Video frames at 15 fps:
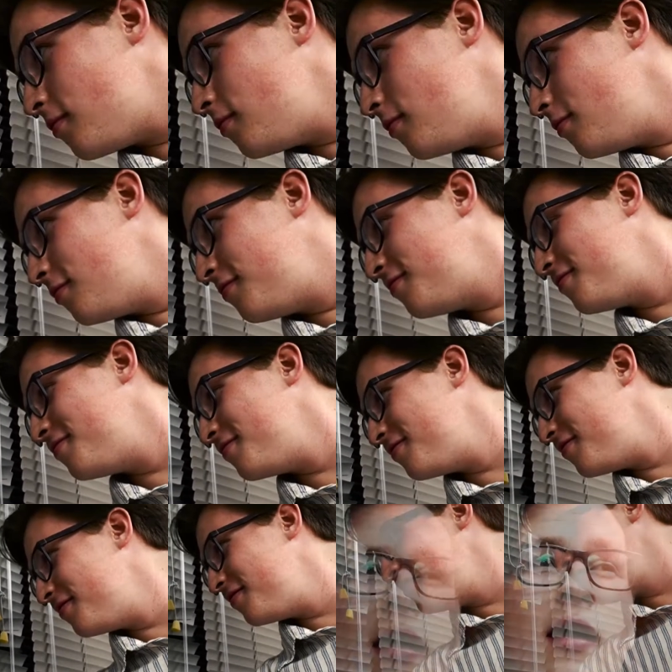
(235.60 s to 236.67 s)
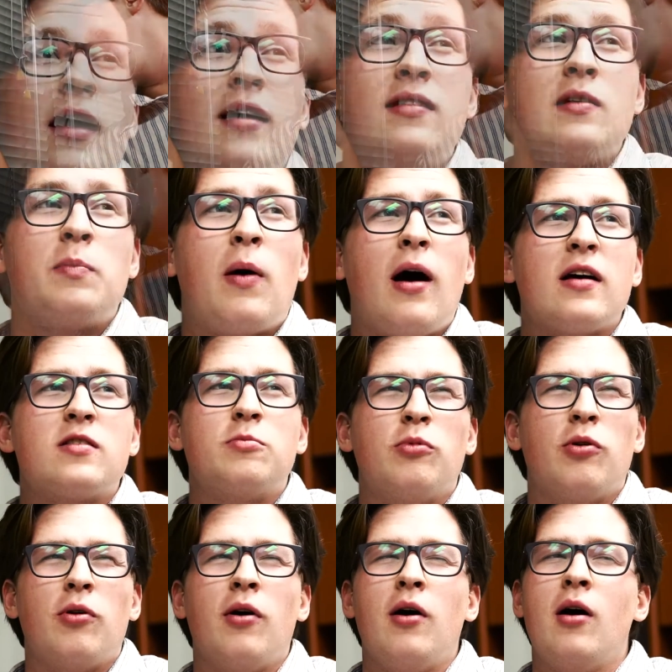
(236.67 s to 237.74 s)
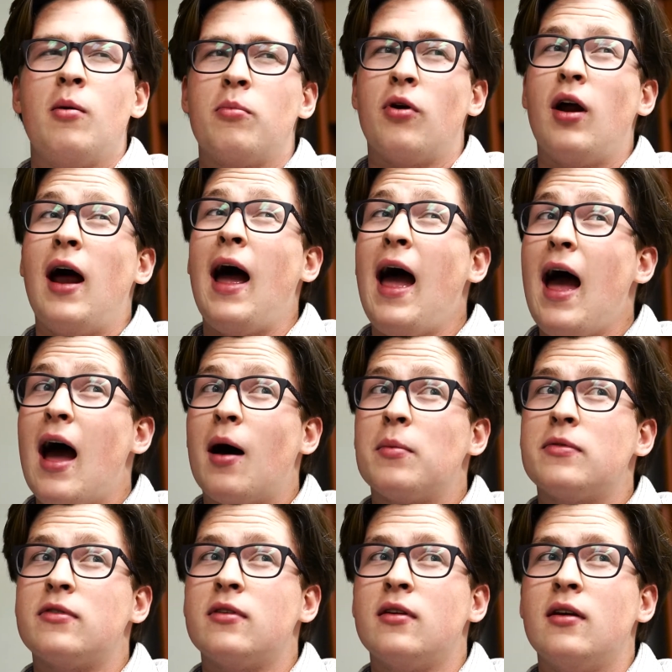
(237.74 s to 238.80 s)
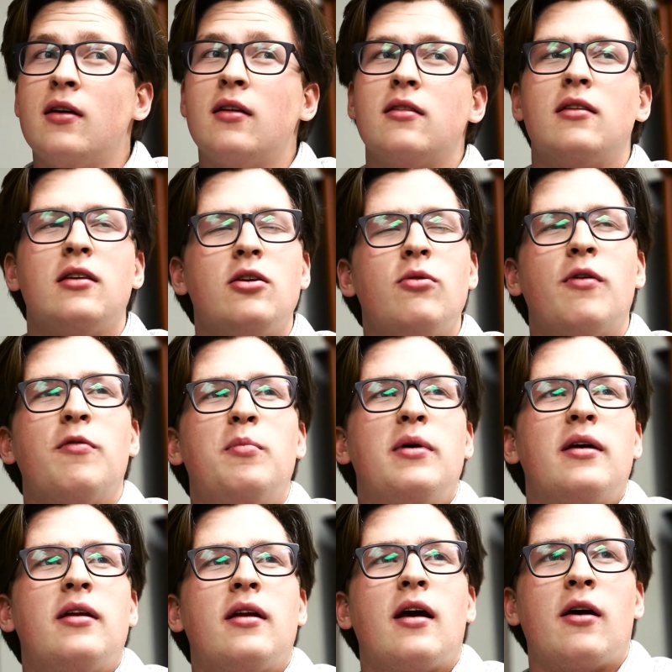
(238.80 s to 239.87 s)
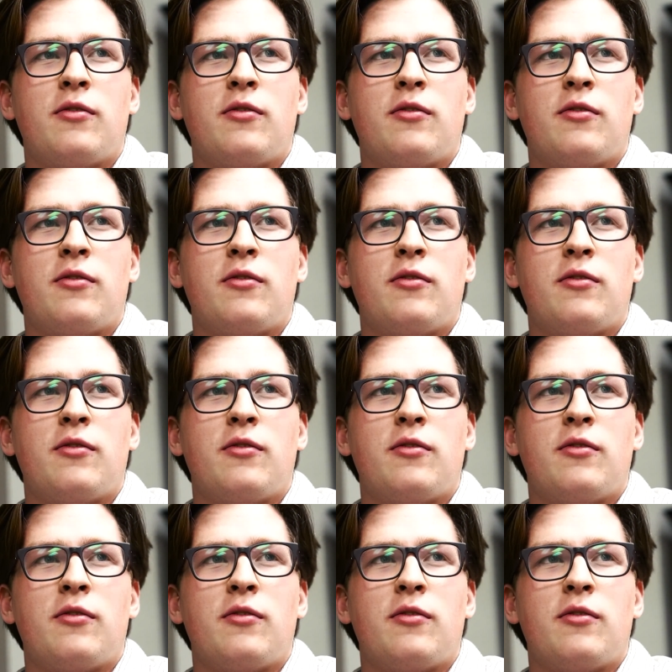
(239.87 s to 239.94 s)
out your friend? Is it possible, perhaps, that you have been